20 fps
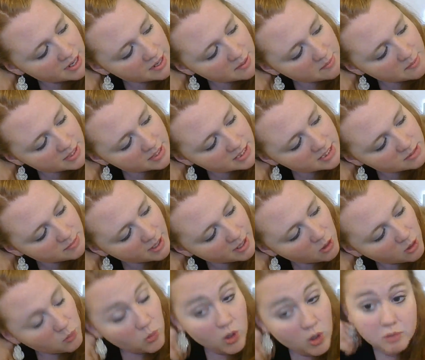but it's
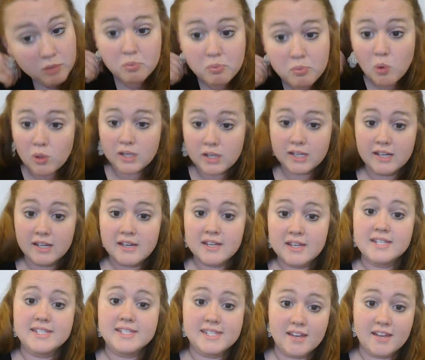about
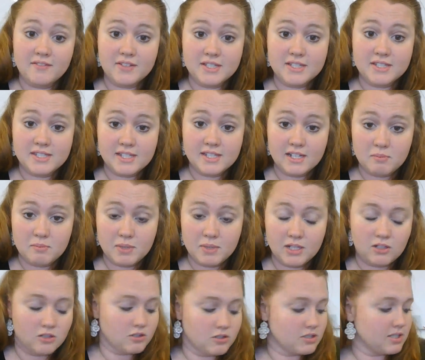1.7
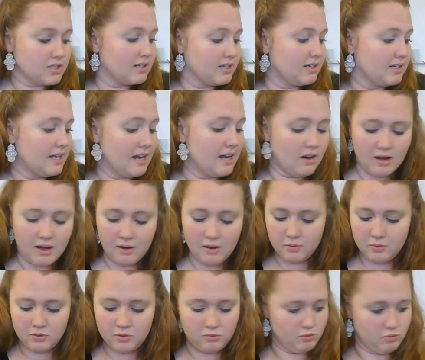centimeters. Now, I
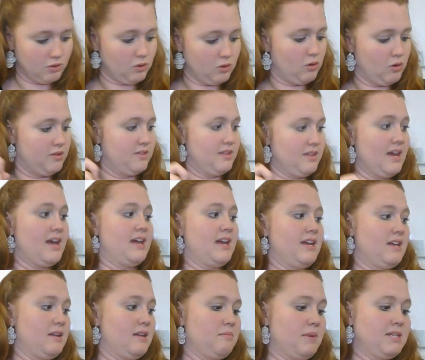would record that
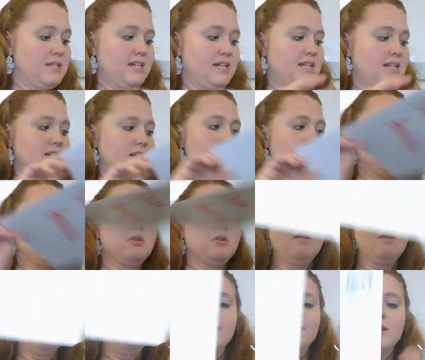in my data table.
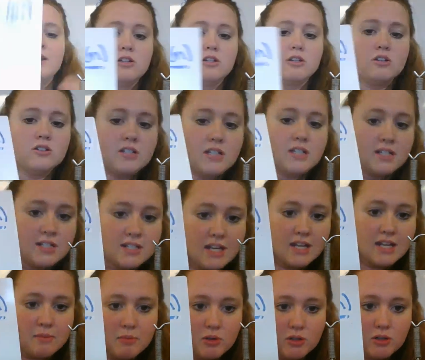Your data
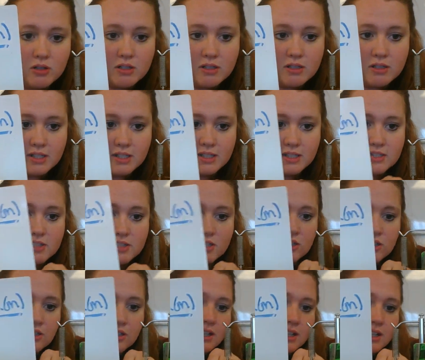table needs to
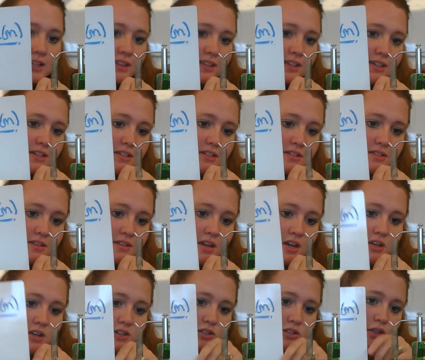look like this.
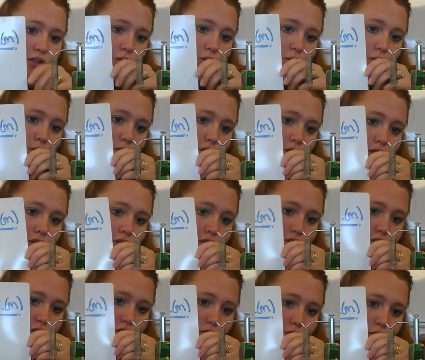So you're going to
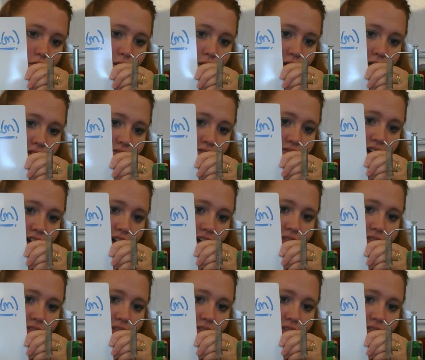do 5